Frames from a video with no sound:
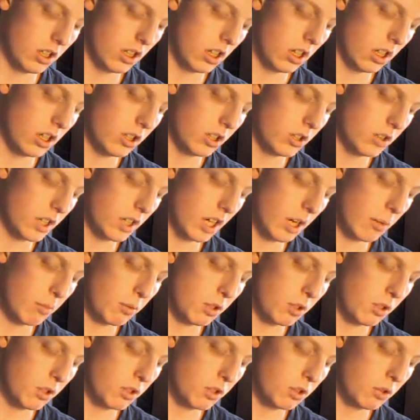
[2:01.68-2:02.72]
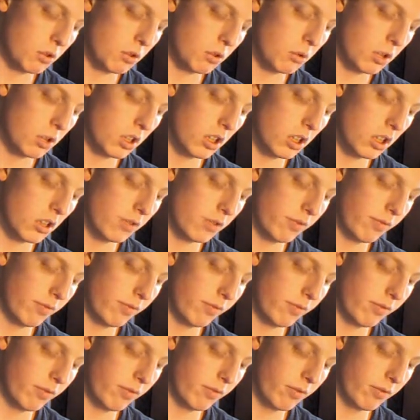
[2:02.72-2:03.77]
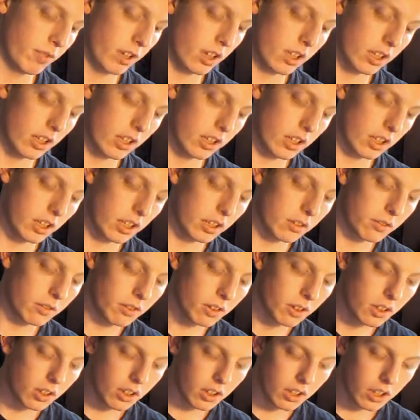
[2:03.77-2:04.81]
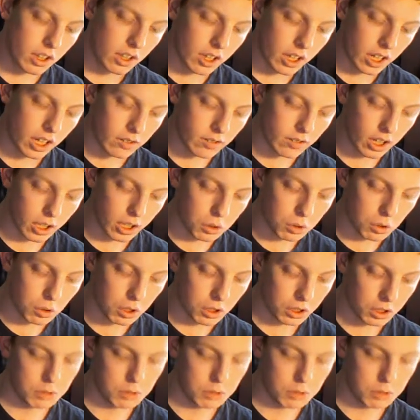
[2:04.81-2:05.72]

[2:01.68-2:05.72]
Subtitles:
I just happen to find that they have high quality